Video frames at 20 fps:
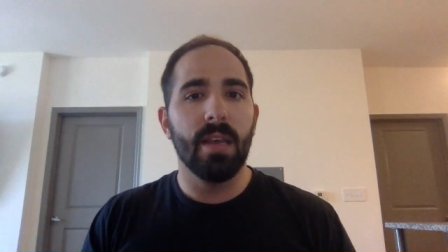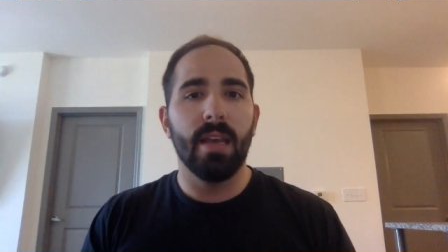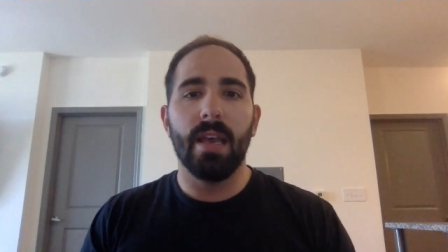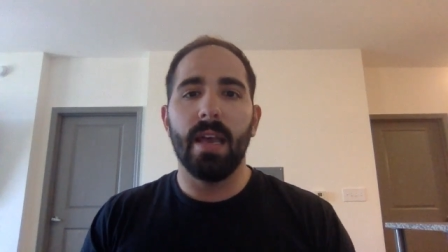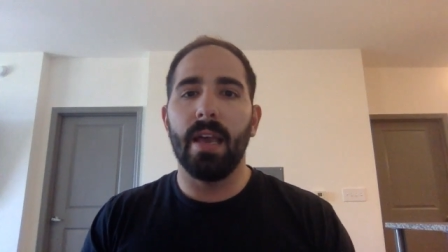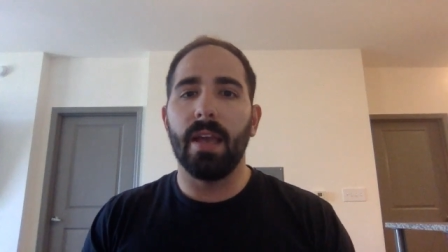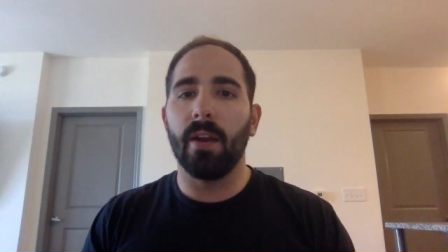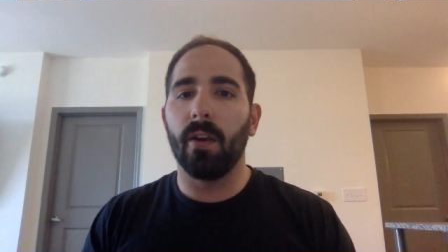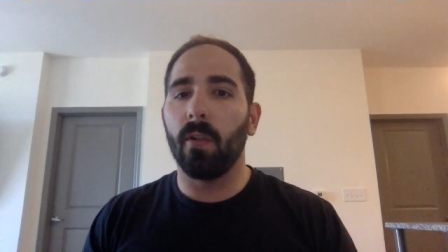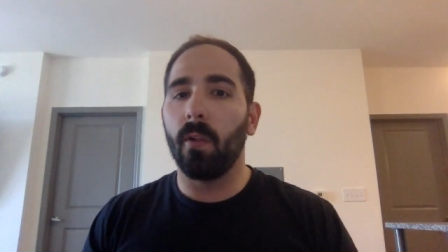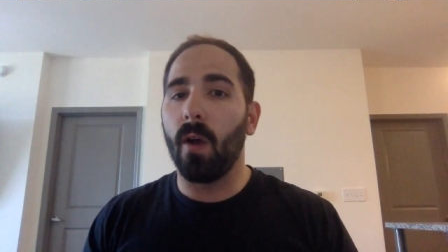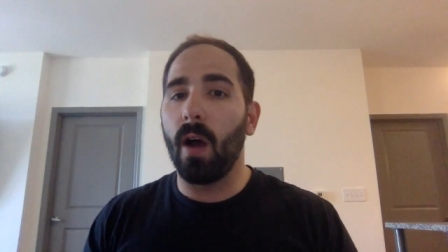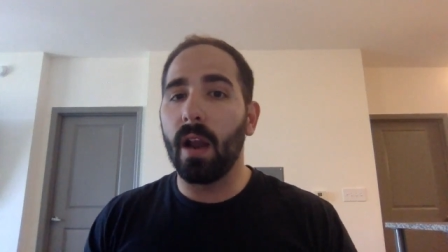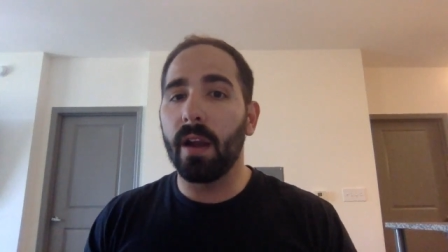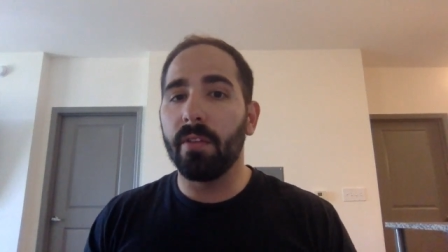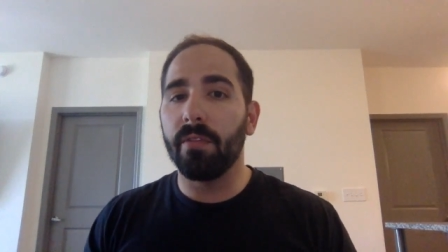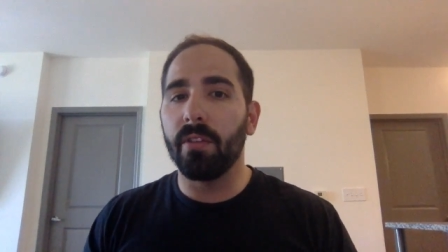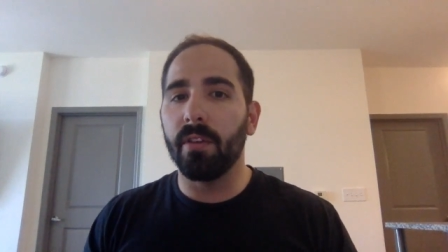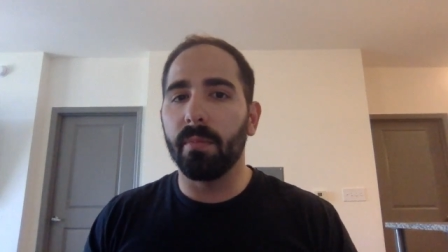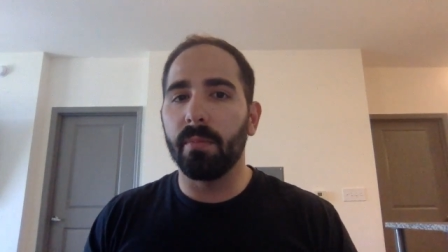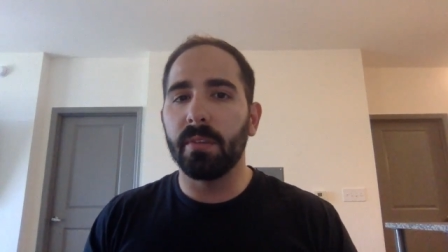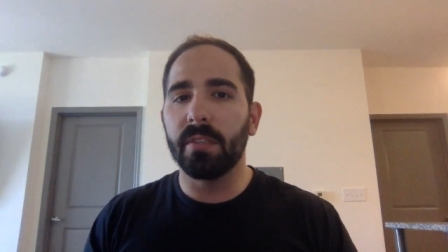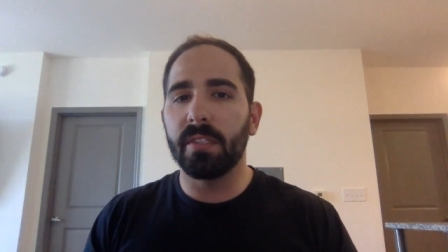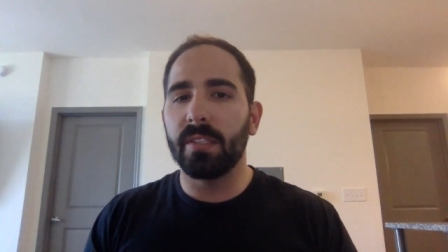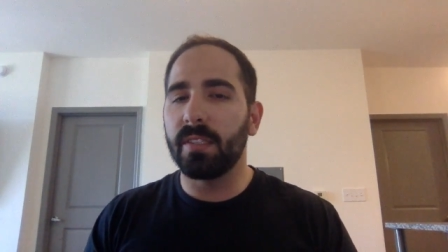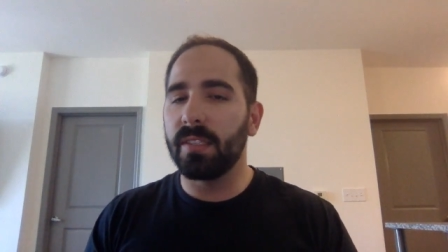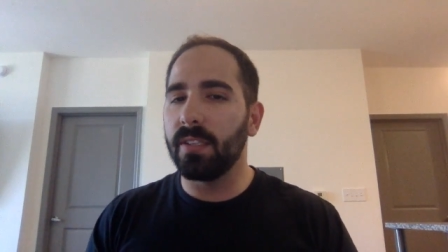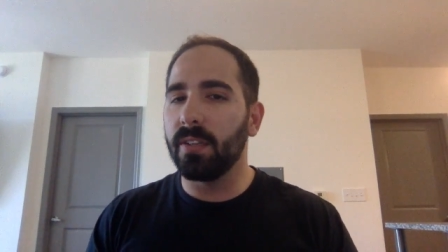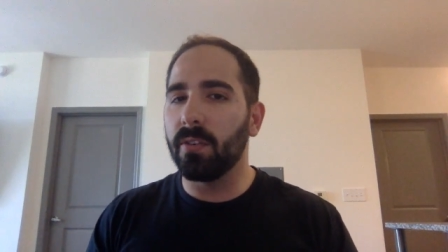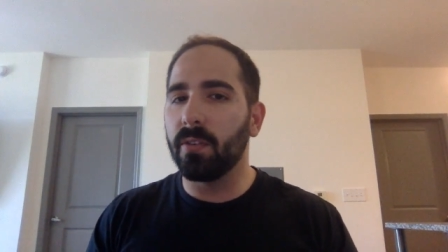and a lot of them
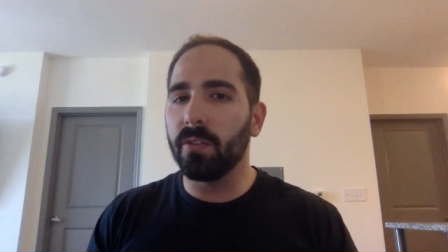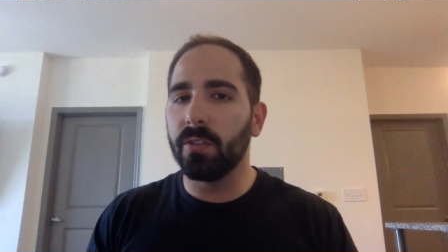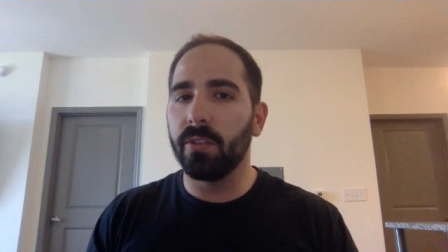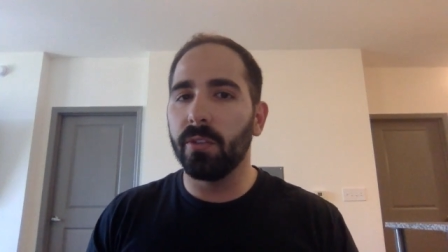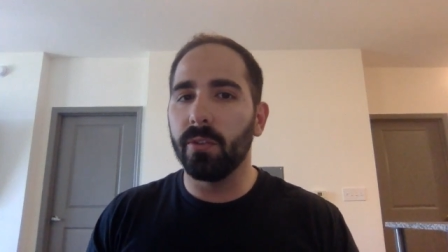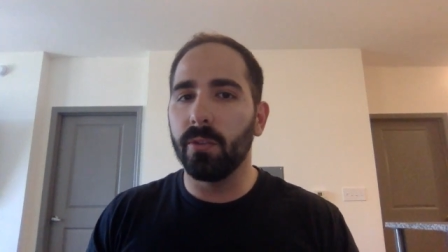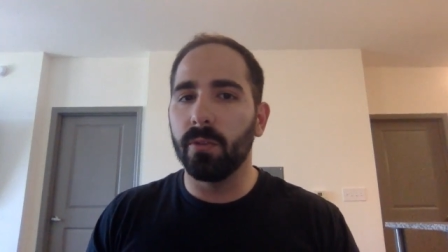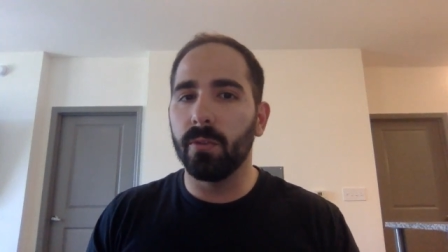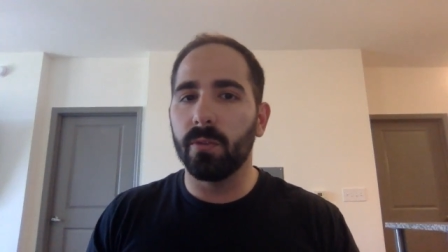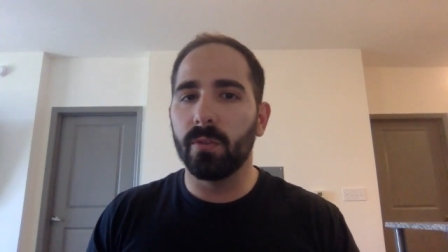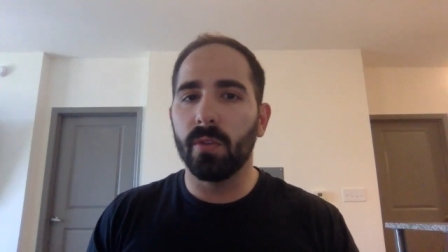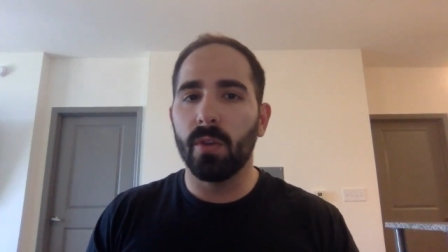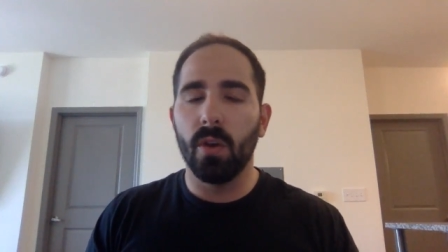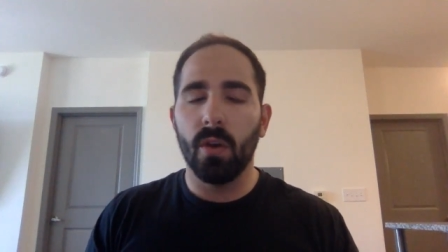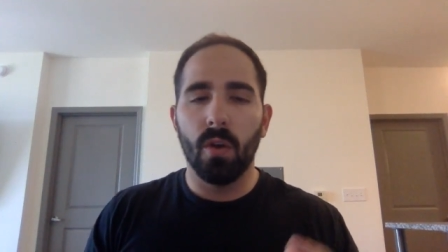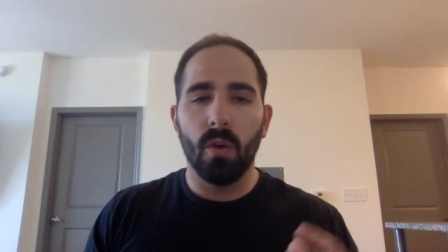still use